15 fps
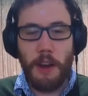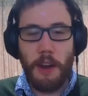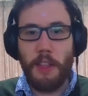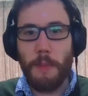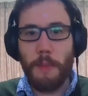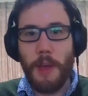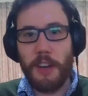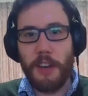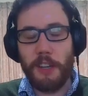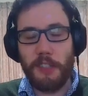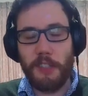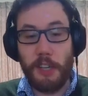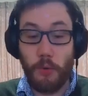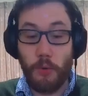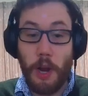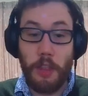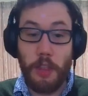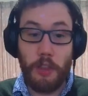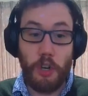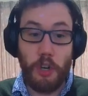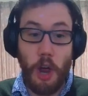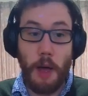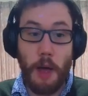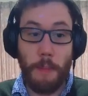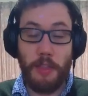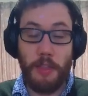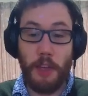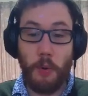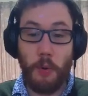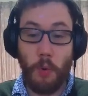Another method is the straight shot
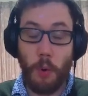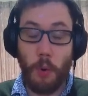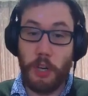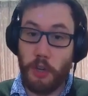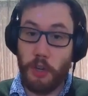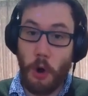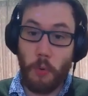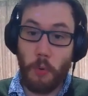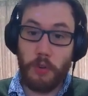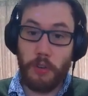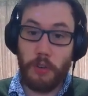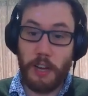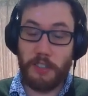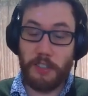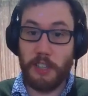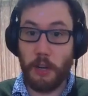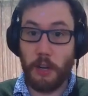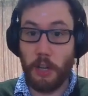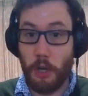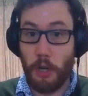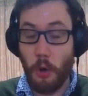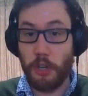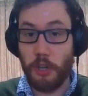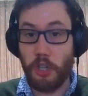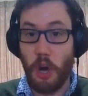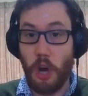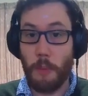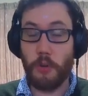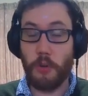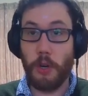method, where we don't necessarily know the
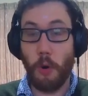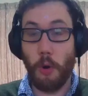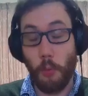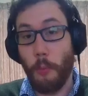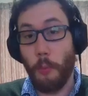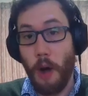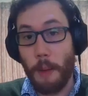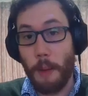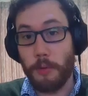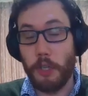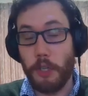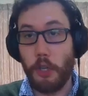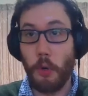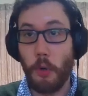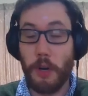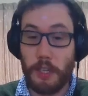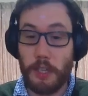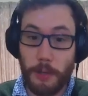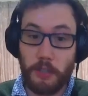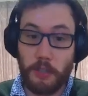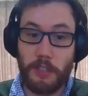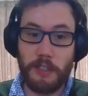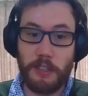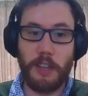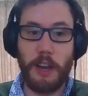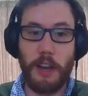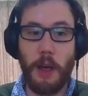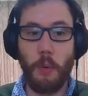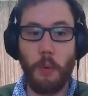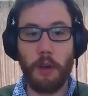geometry, or perhaps we do and it's built into
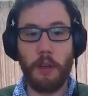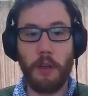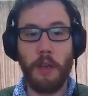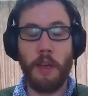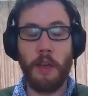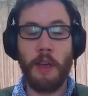the network.